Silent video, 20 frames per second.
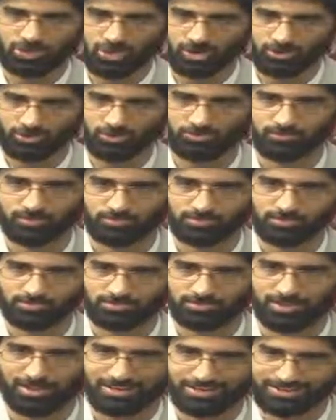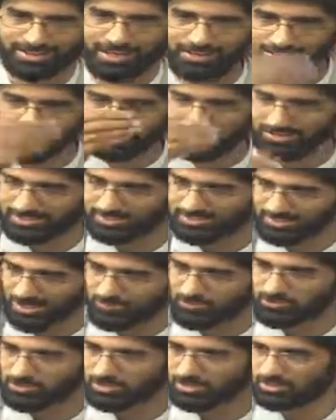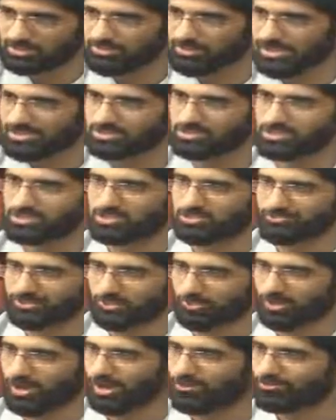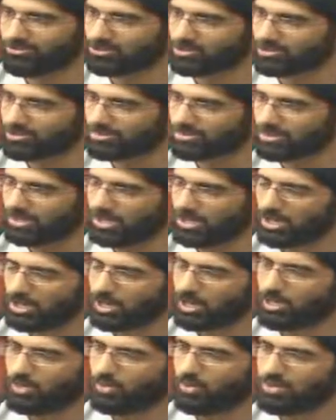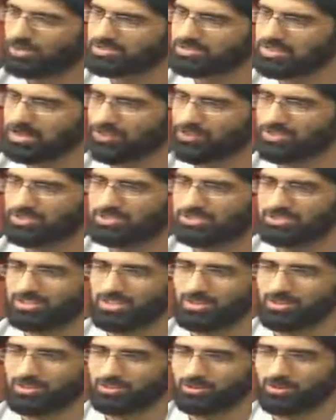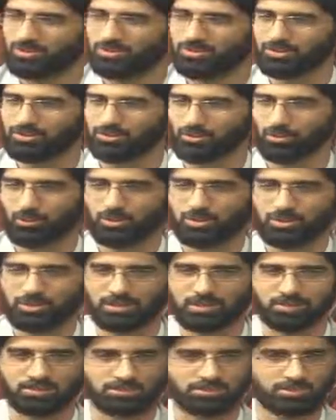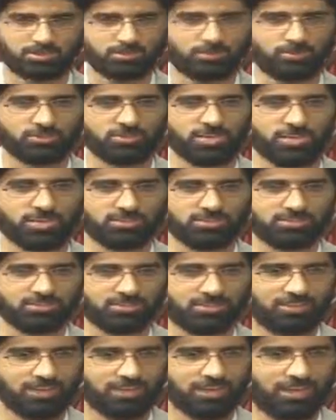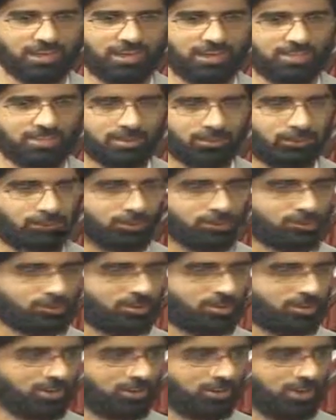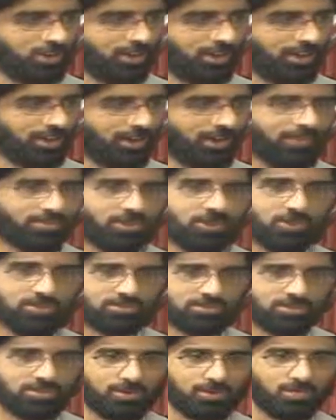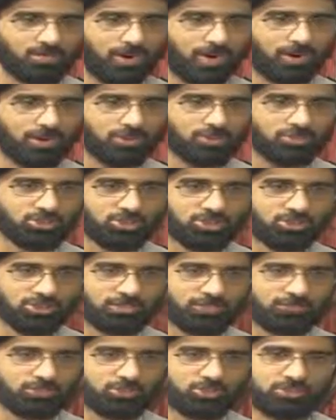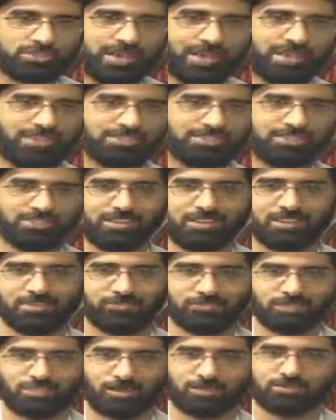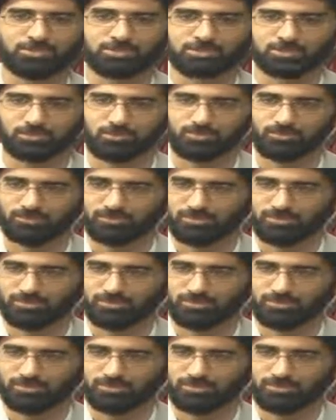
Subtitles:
arguments against accepting the message of the prophets was that we see that only the weak and the dispossessed and the poor and those at the margins of society, they have accepted you.